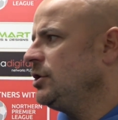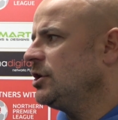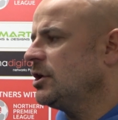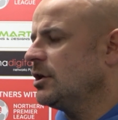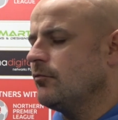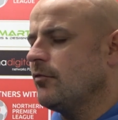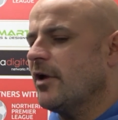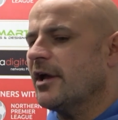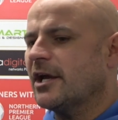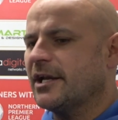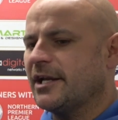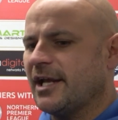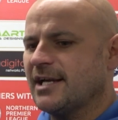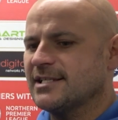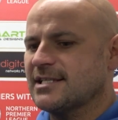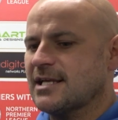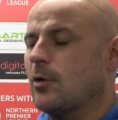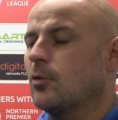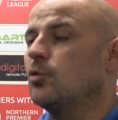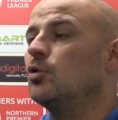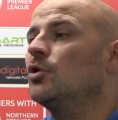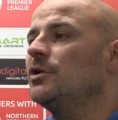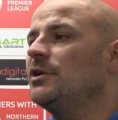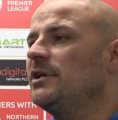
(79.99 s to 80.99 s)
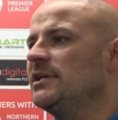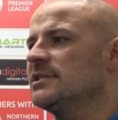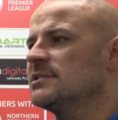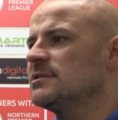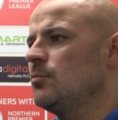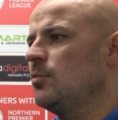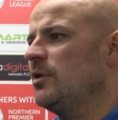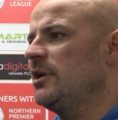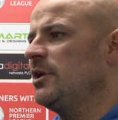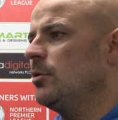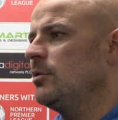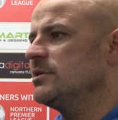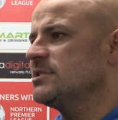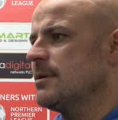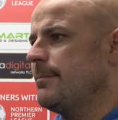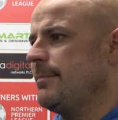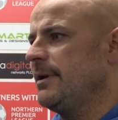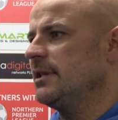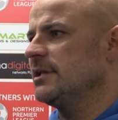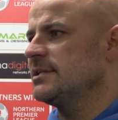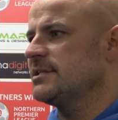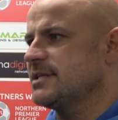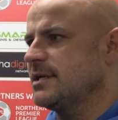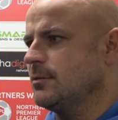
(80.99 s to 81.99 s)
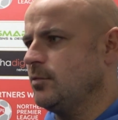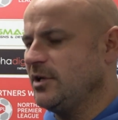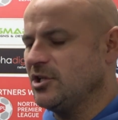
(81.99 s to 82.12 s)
can recognise how good he is and we know his ability,